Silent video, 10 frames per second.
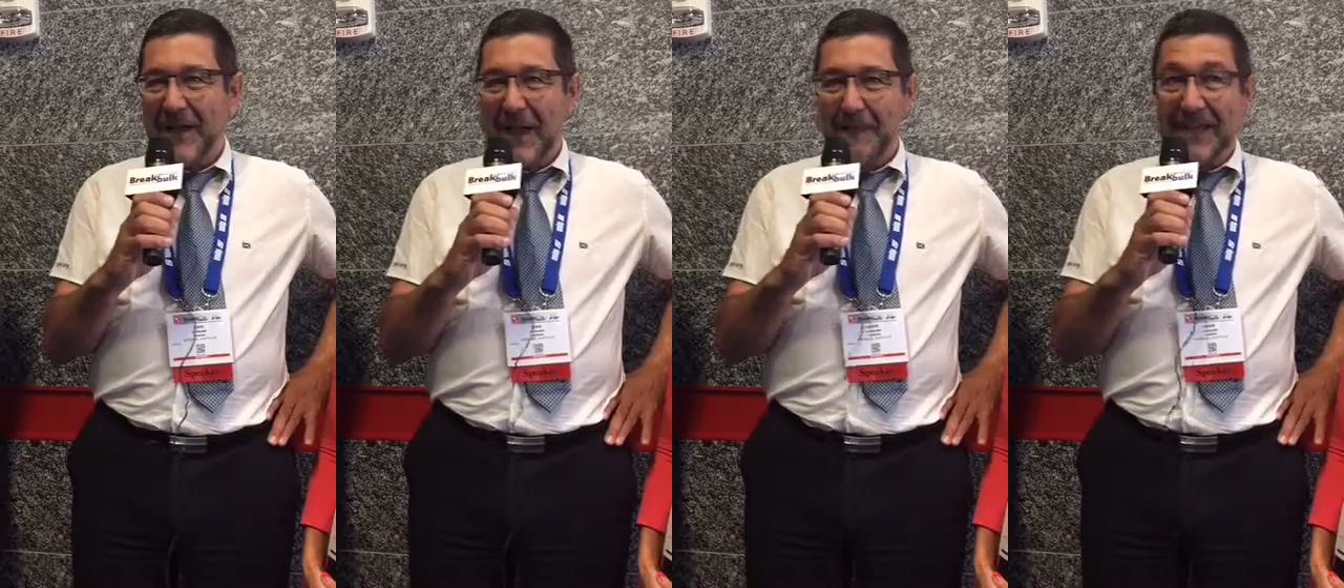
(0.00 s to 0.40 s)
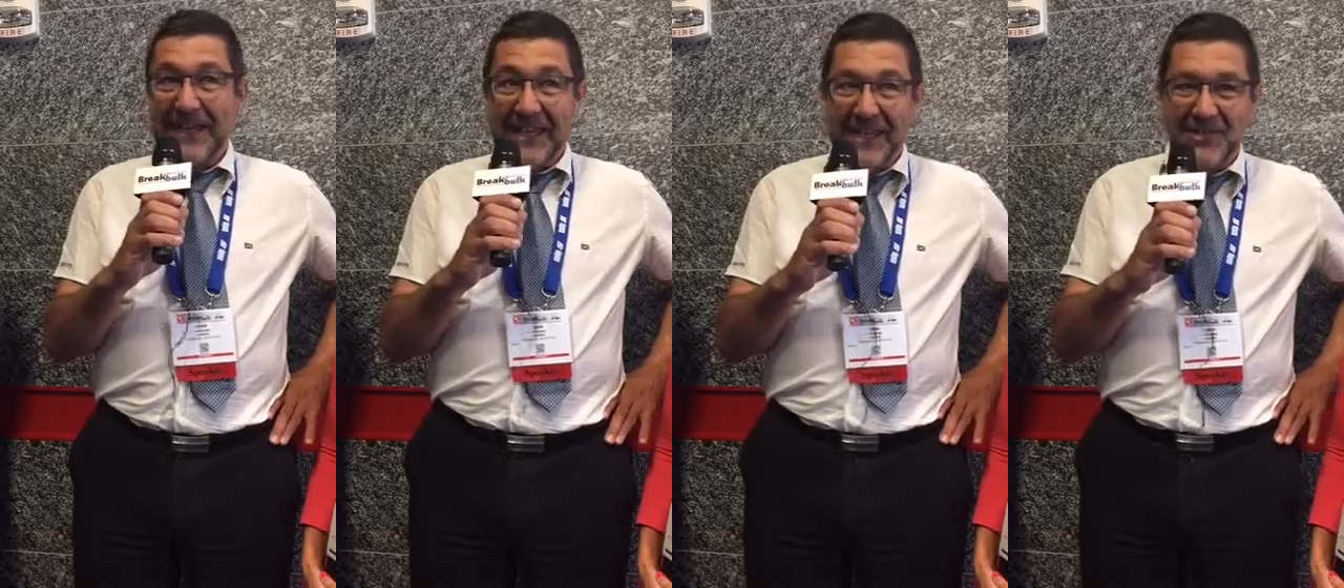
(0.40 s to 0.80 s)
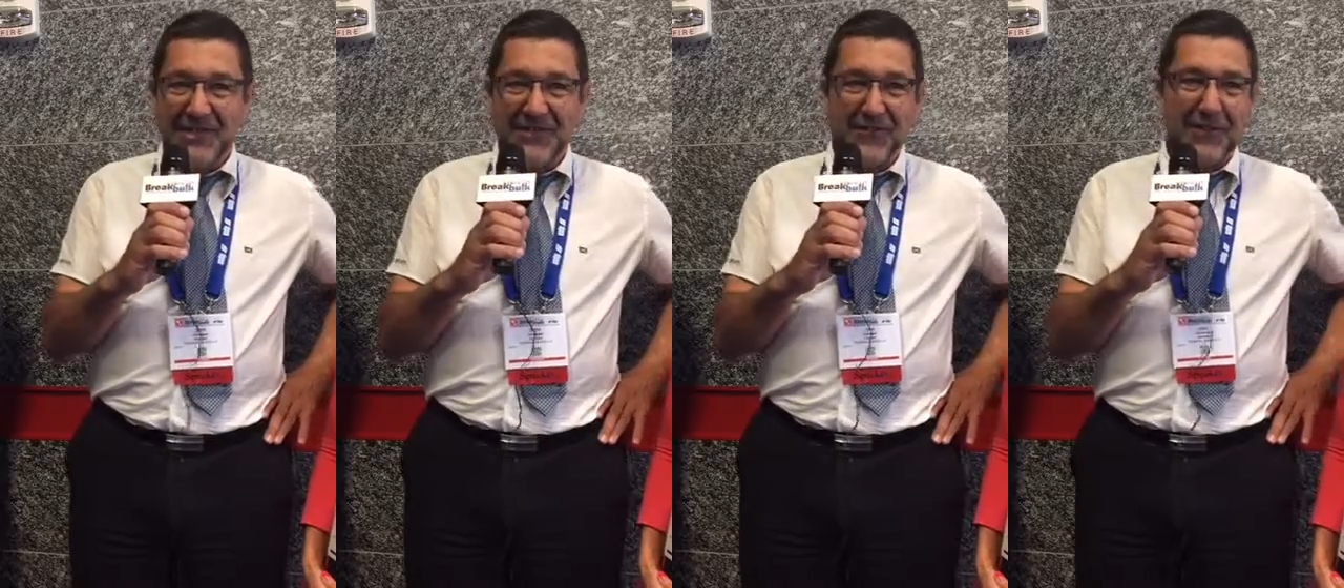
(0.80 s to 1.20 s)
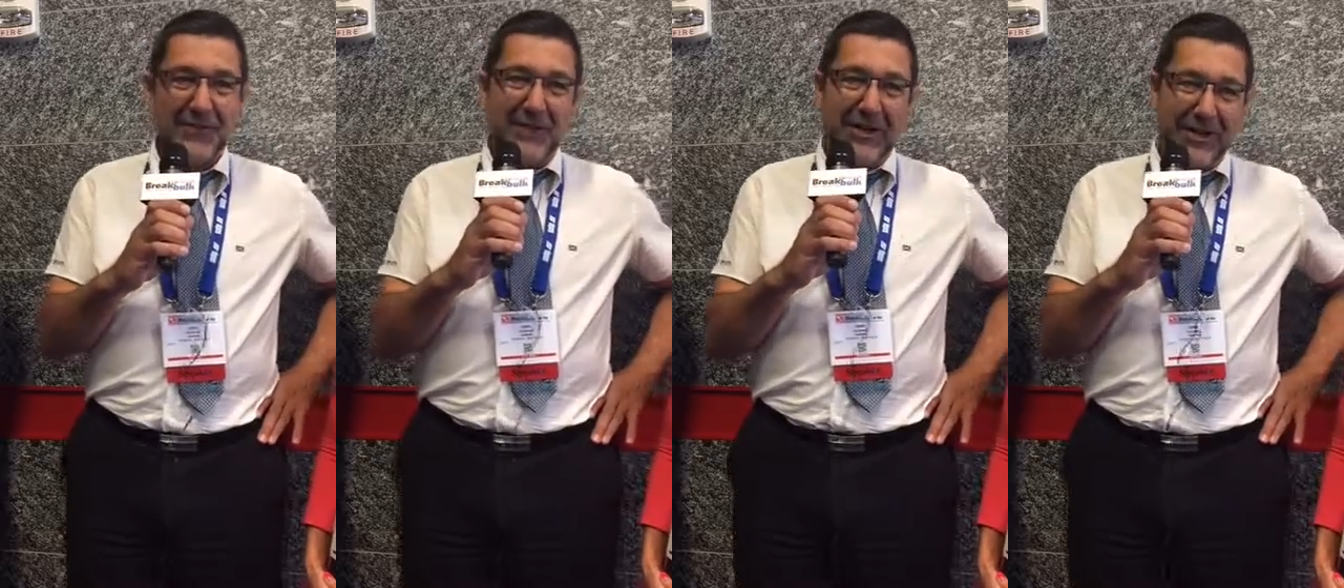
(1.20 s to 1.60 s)
applications of
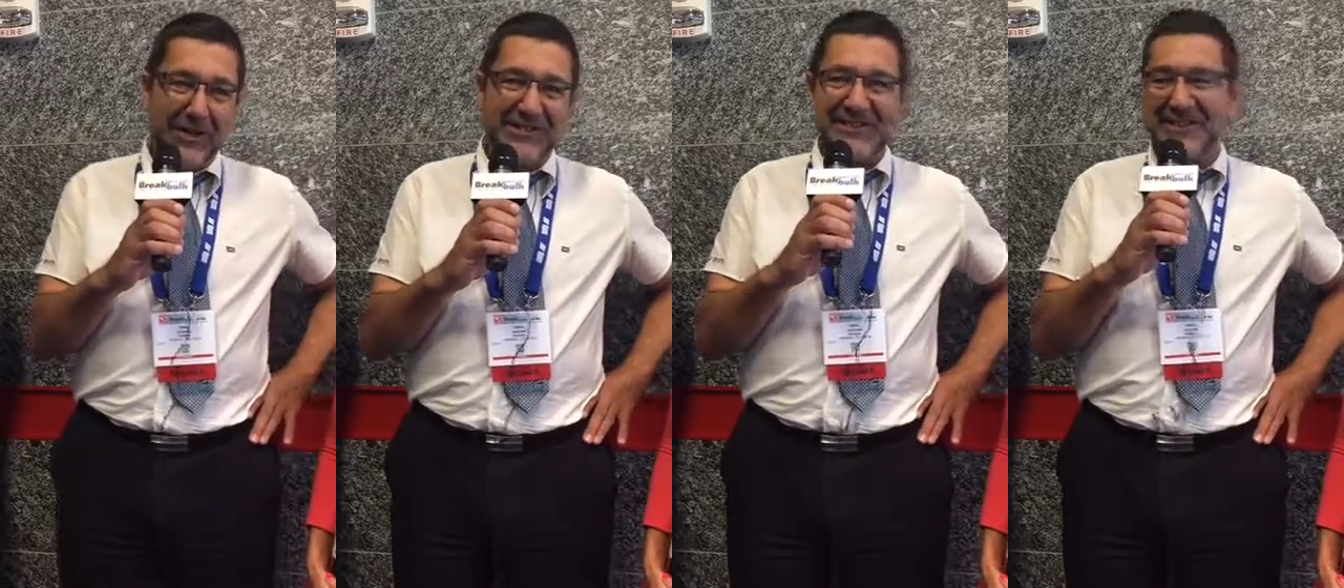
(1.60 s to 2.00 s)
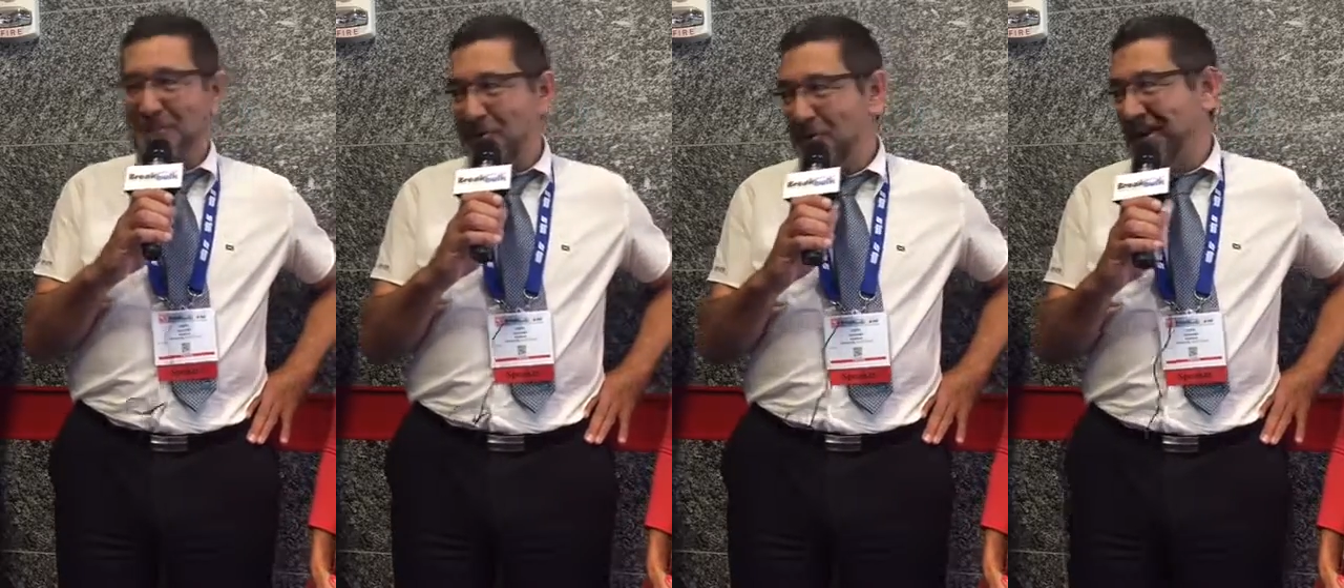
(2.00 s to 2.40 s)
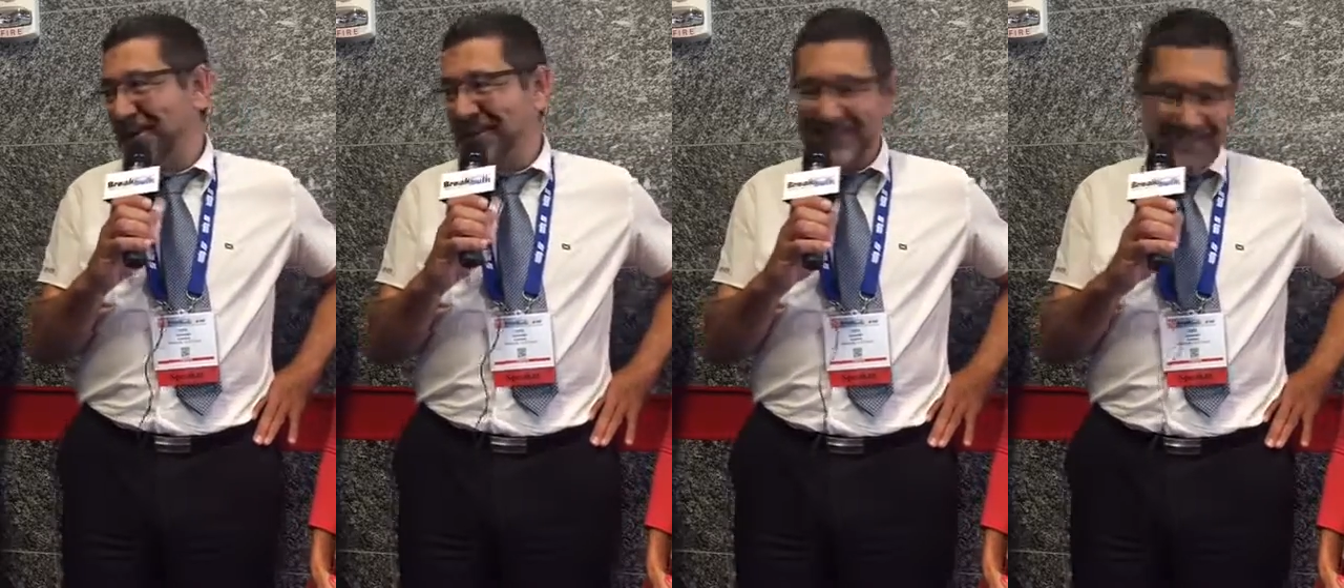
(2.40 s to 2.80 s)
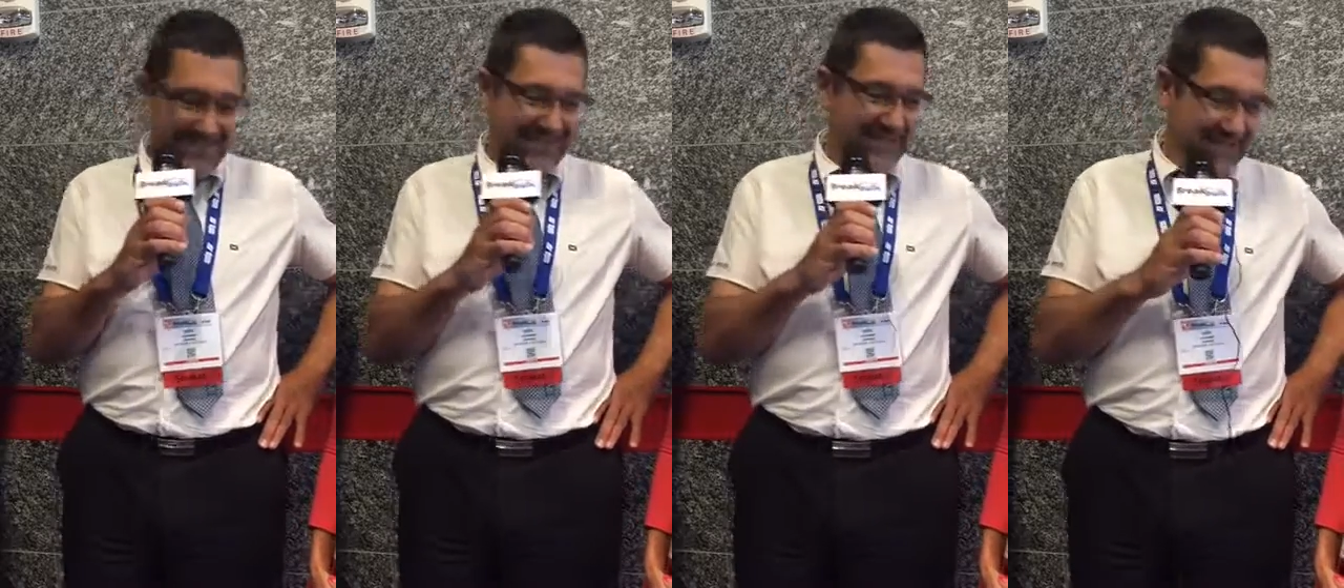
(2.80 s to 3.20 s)
what we learned in the morning.
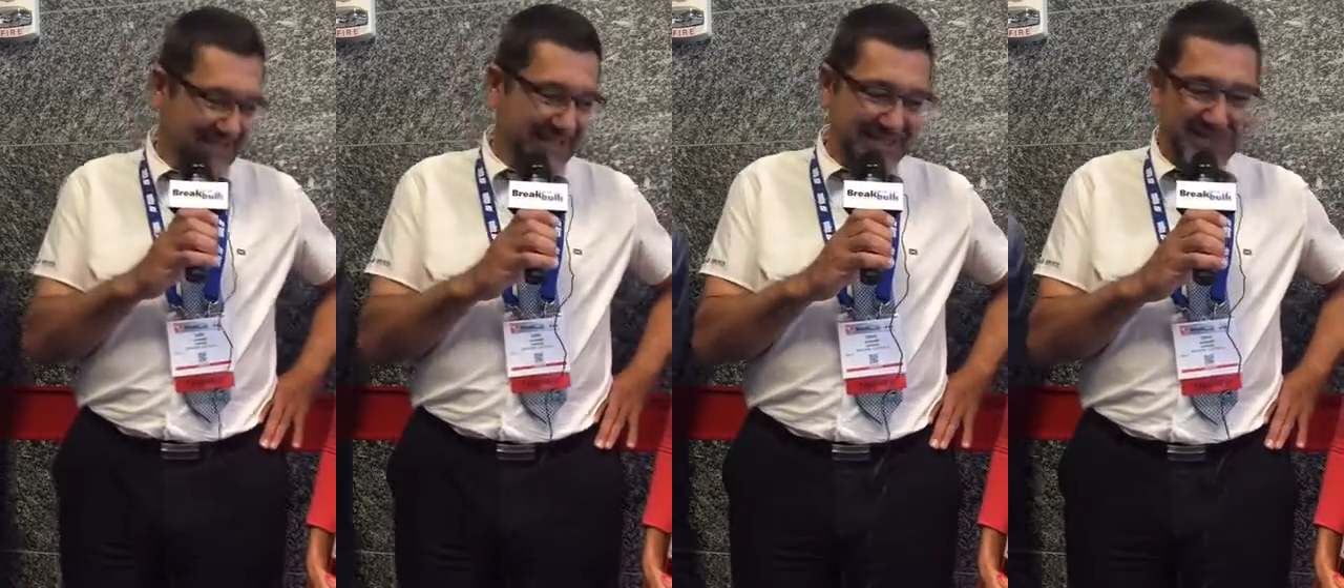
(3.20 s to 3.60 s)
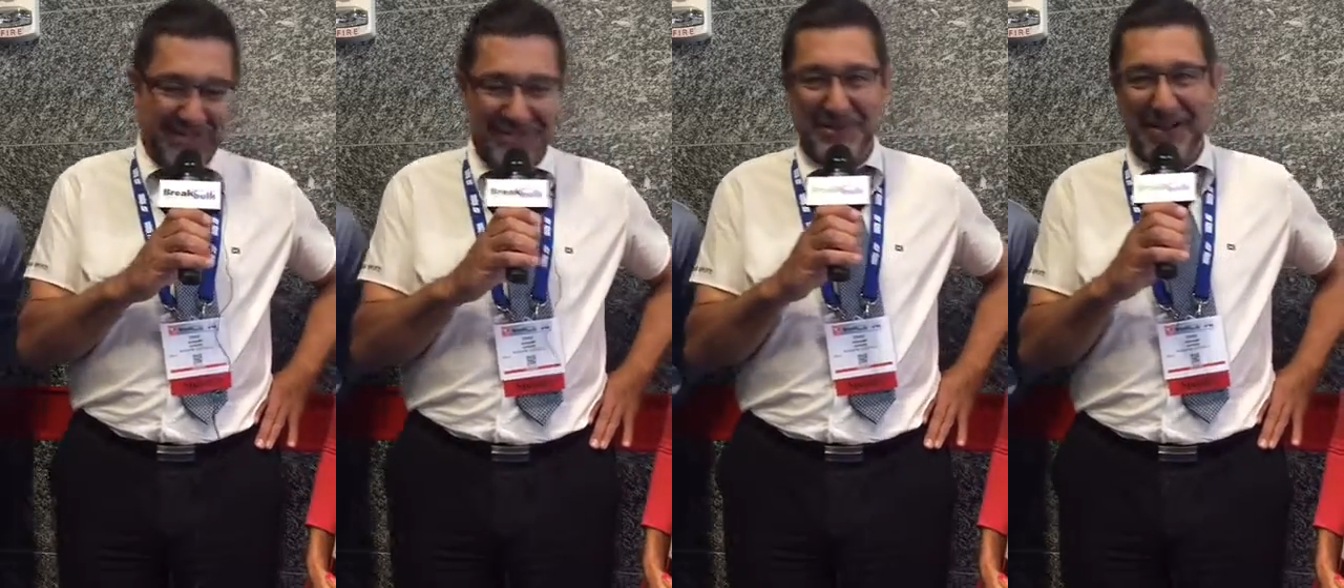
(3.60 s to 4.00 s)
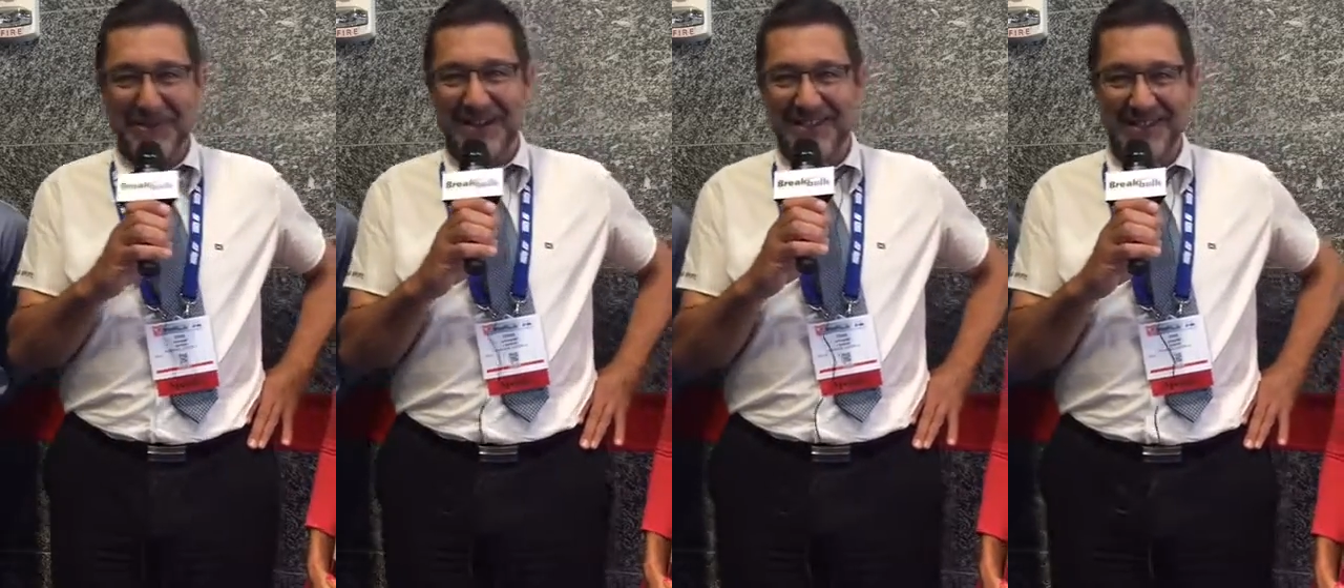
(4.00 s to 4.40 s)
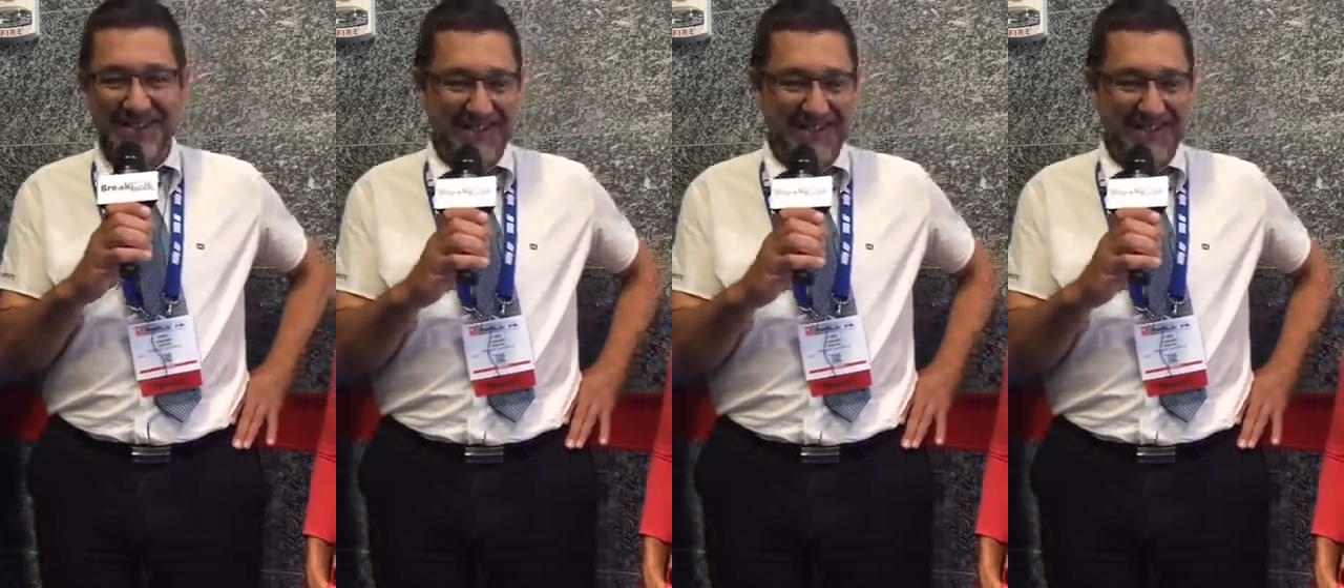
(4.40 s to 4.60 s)
That's what it's all about.